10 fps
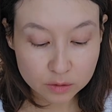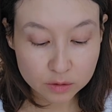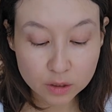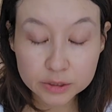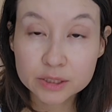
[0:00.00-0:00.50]

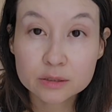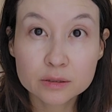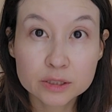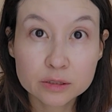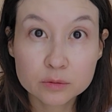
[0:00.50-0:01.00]

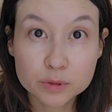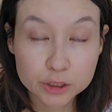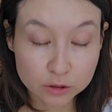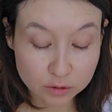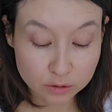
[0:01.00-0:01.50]
non-designated
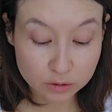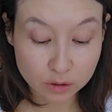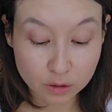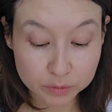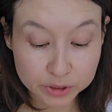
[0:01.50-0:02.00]
regions
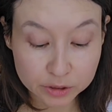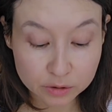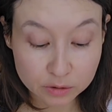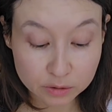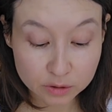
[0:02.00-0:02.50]
are
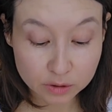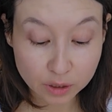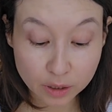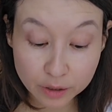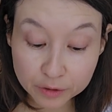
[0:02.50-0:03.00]
regions
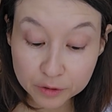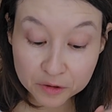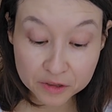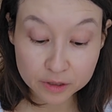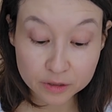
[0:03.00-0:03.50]

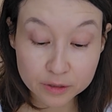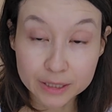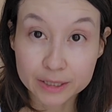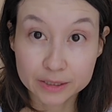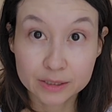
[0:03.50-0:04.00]
other than
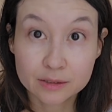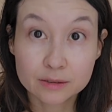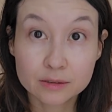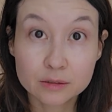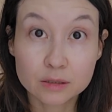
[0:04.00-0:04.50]

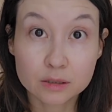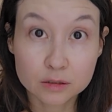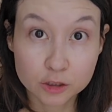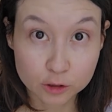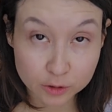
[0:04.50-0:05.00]
Iceland,
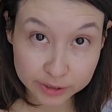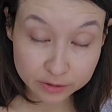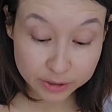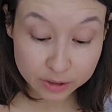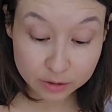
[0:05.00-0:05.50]

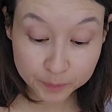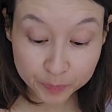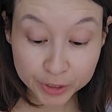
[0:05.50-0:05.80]
Australia,